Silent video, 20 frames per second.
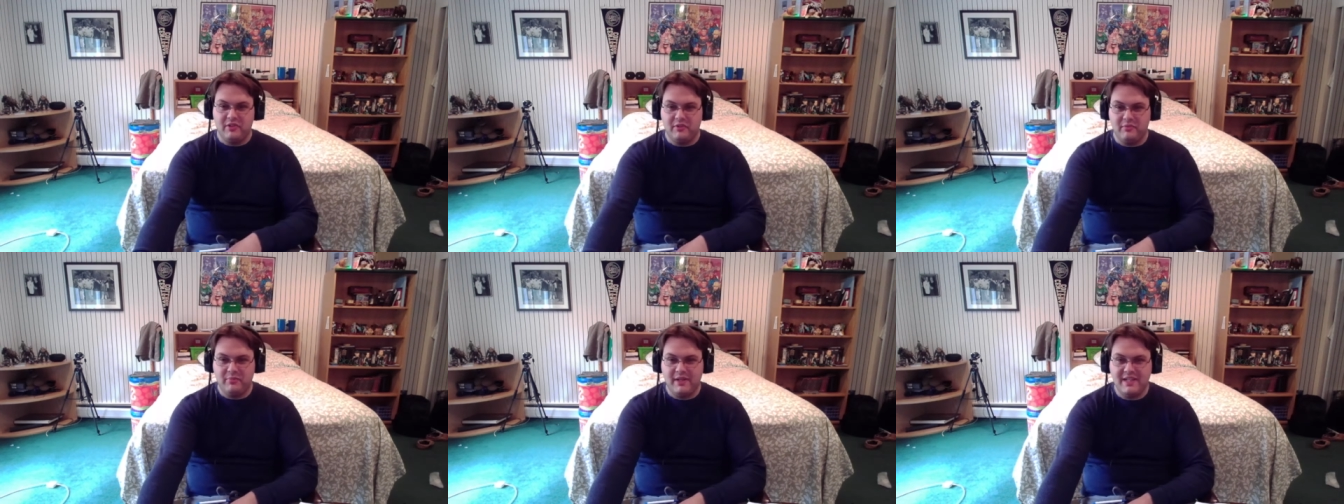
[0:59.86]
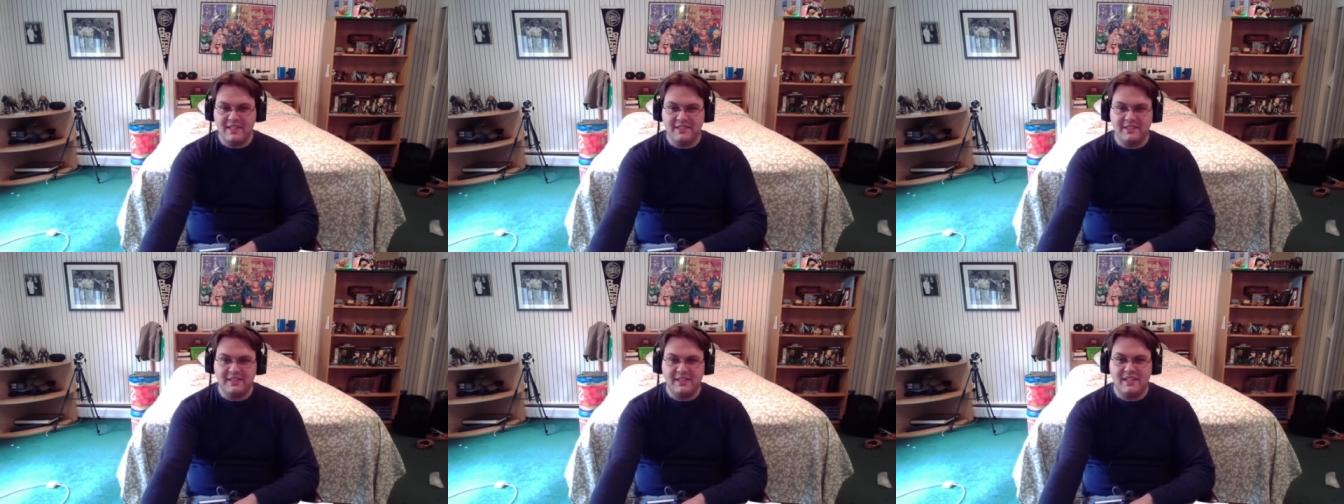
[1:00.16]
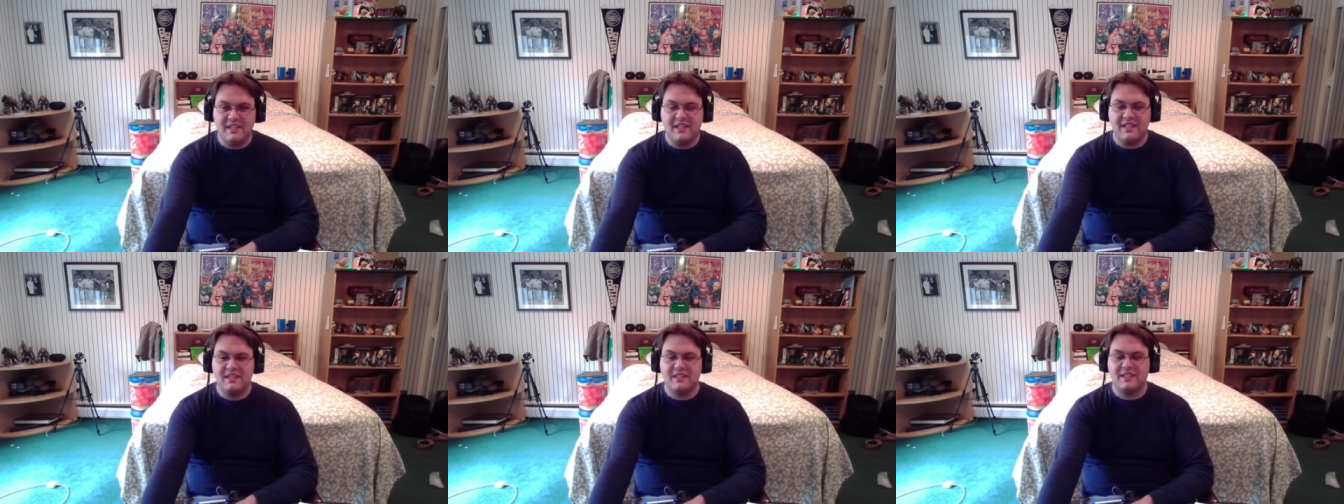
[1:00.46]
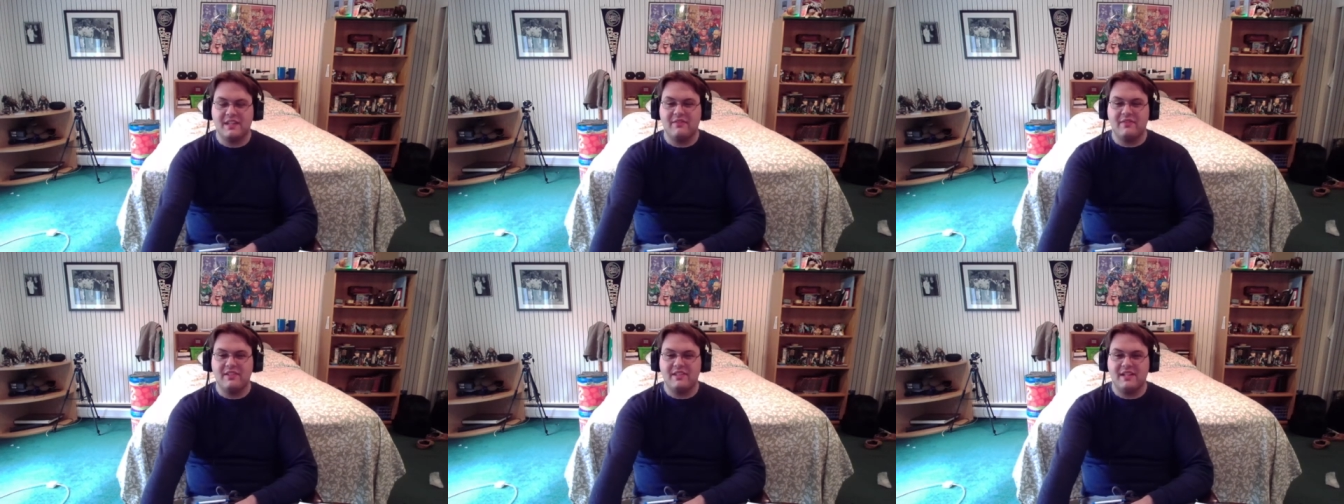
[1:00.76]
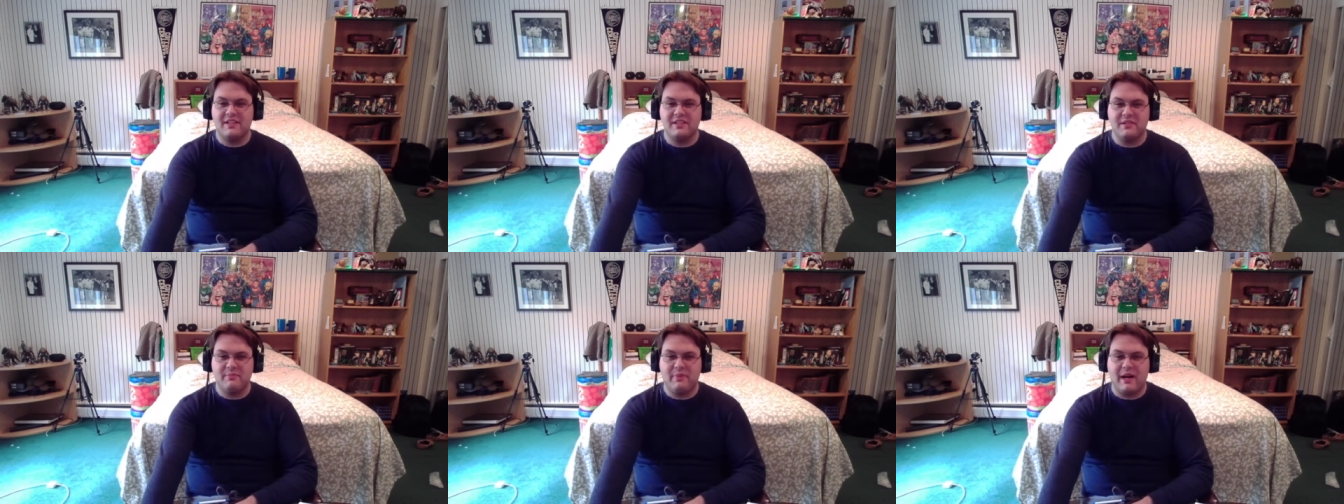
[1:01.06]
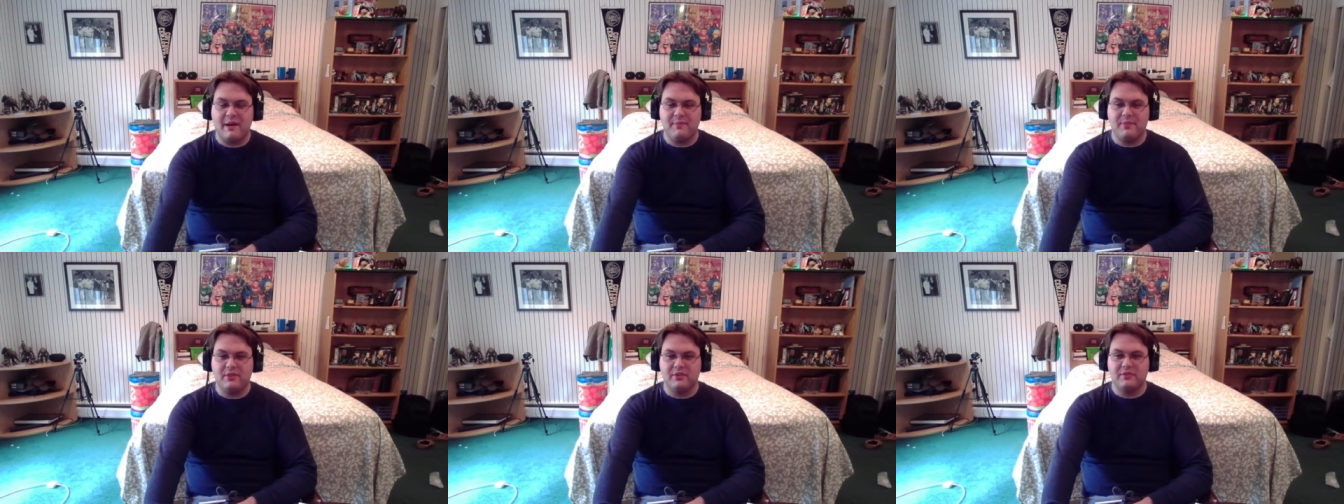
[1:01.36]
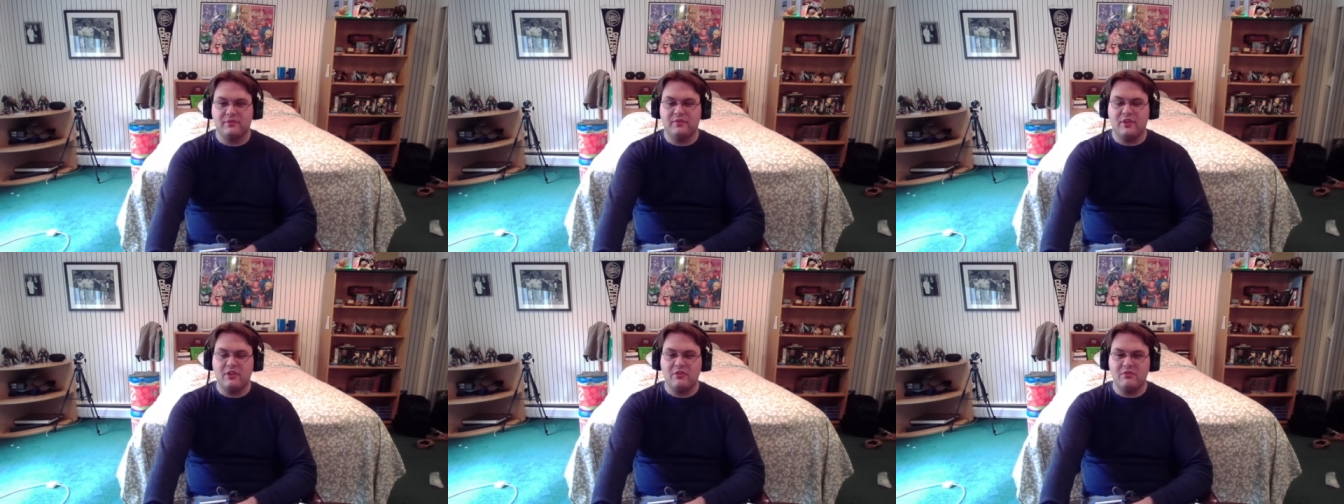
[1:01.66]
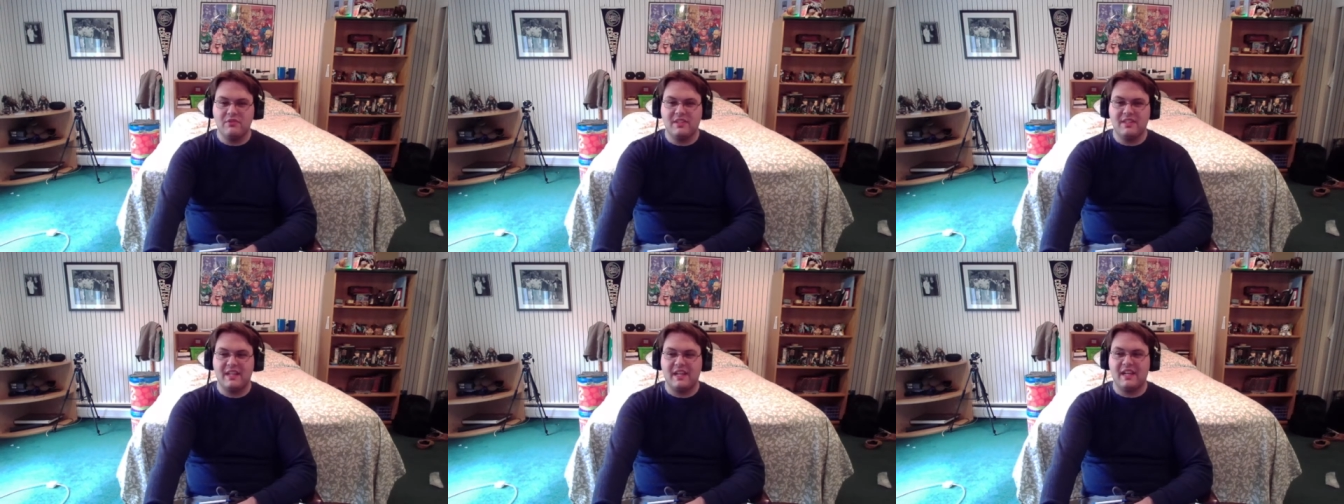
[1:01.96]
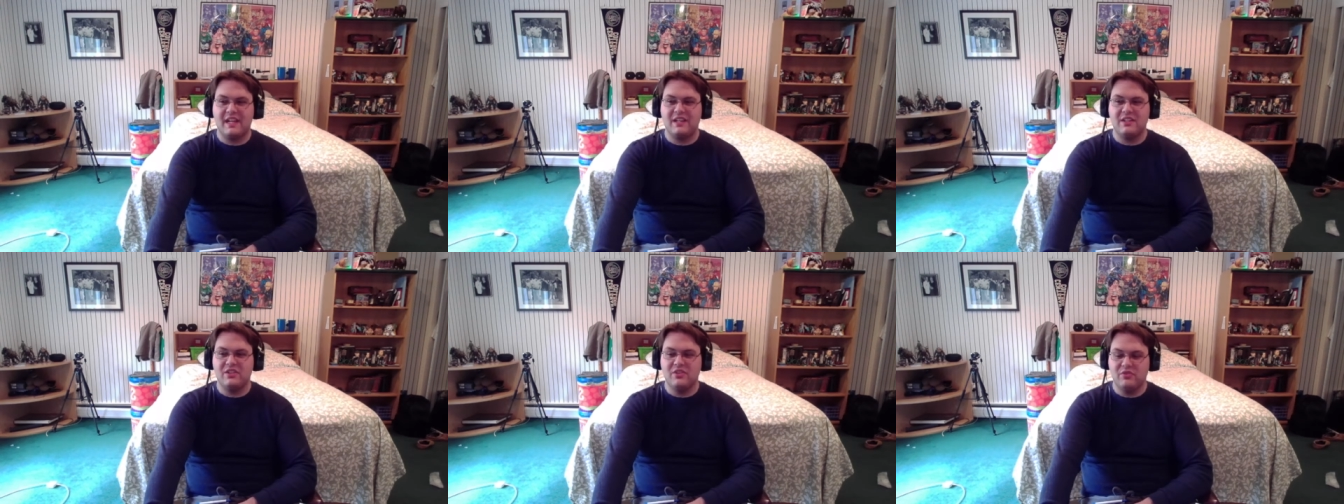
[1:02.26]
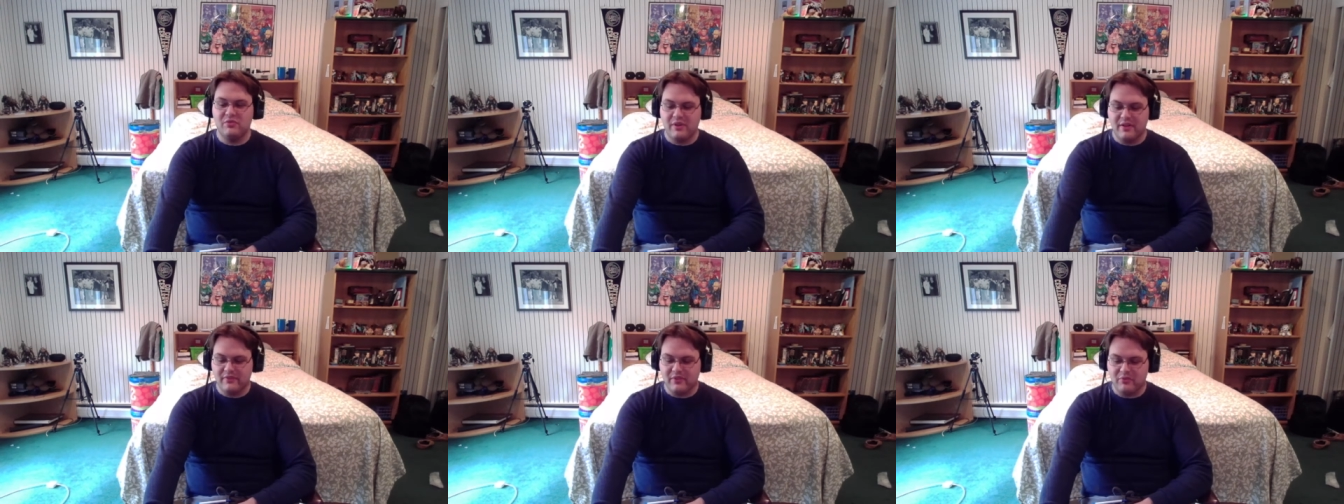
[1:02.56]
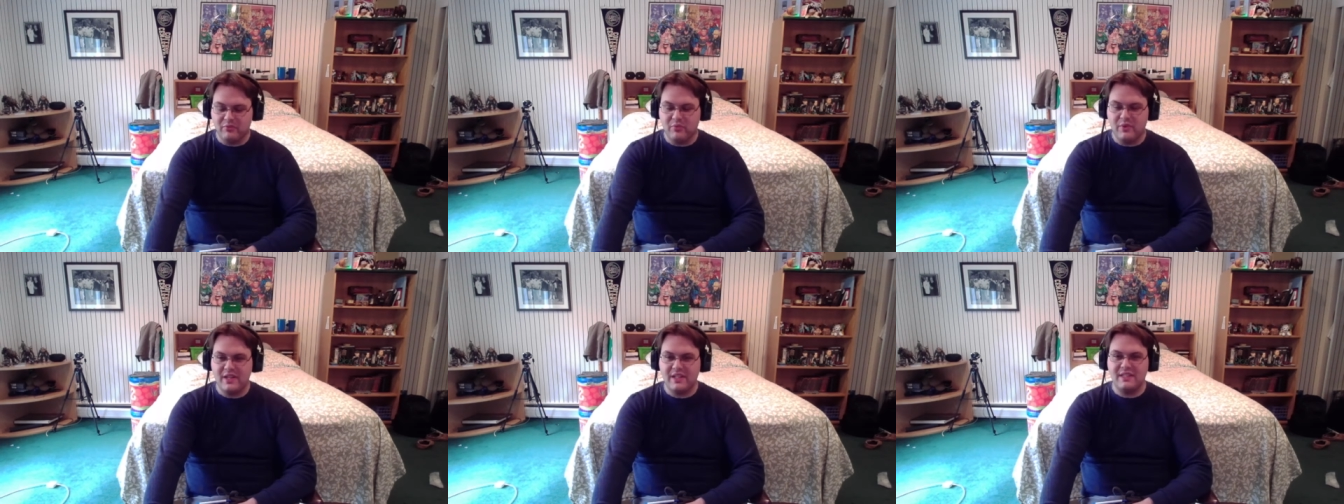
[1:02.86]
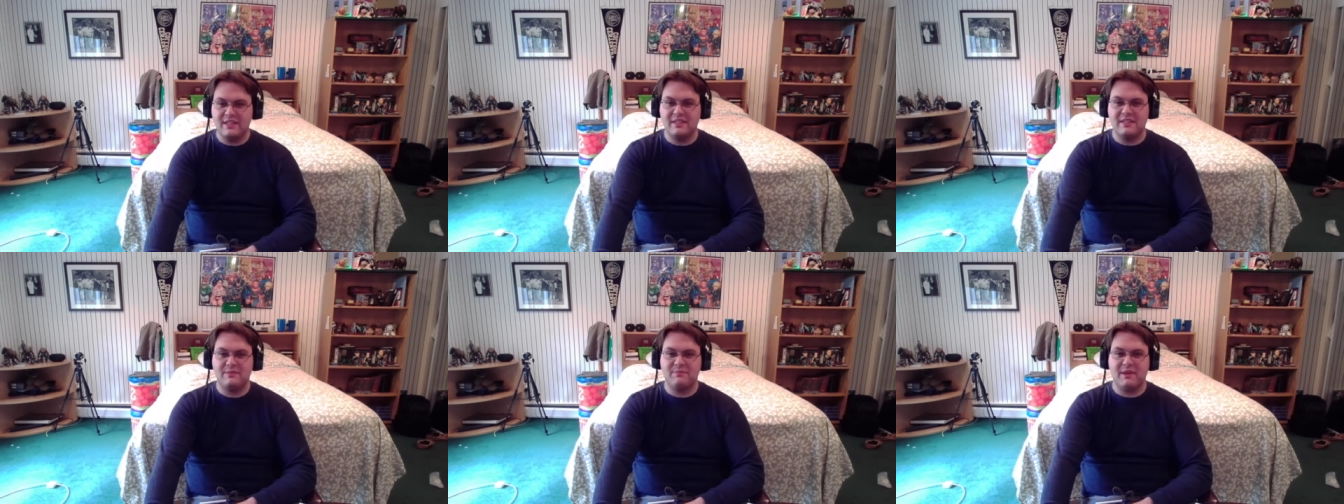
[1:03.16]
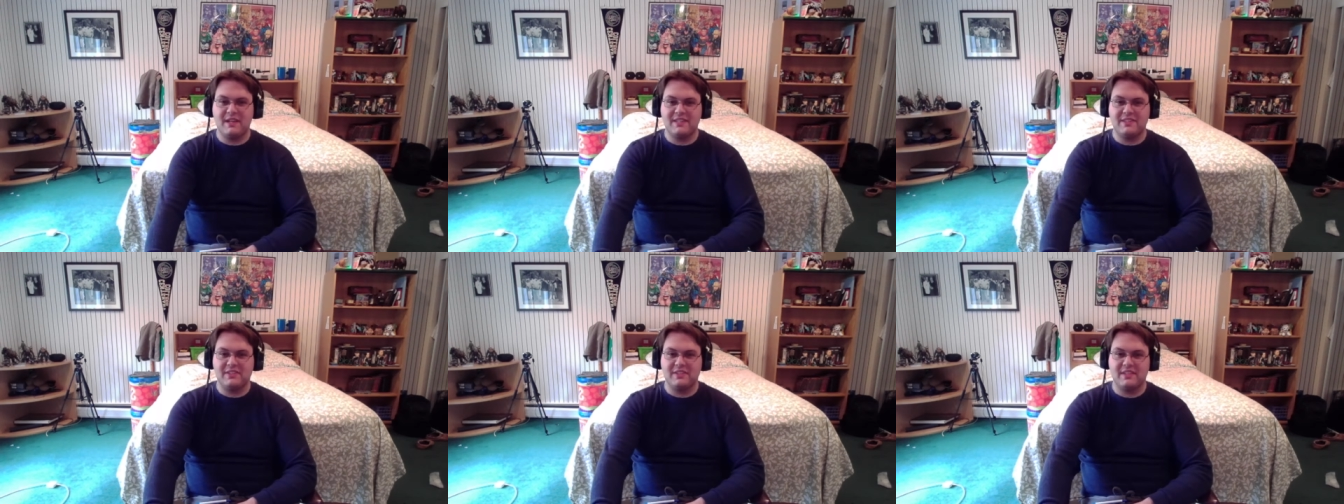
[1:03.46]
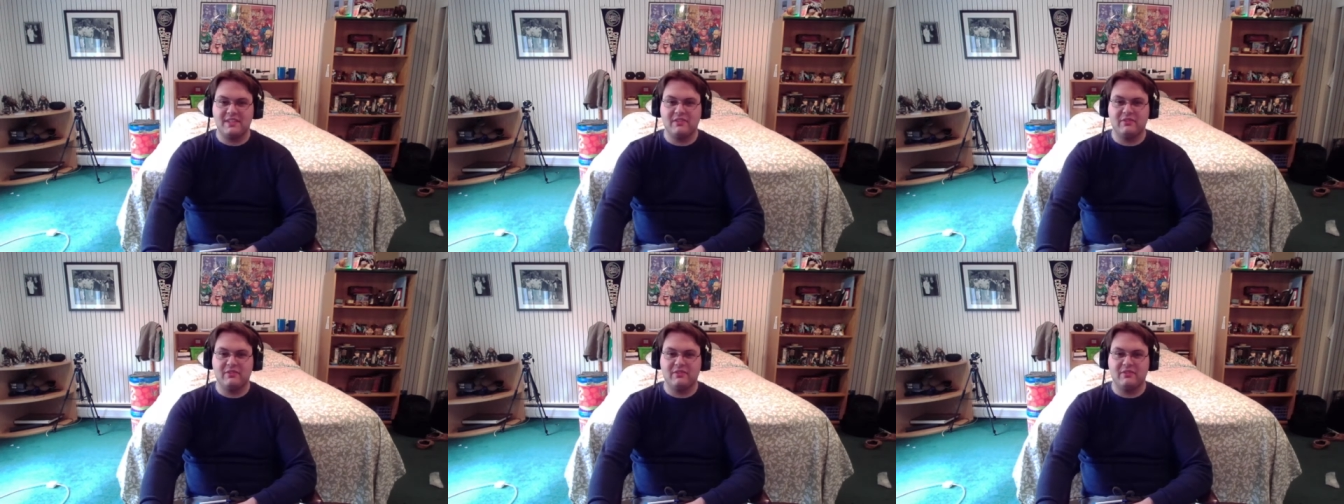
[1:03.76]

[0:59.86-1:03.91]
basically it's coming down to popular vote, and whoever wins basically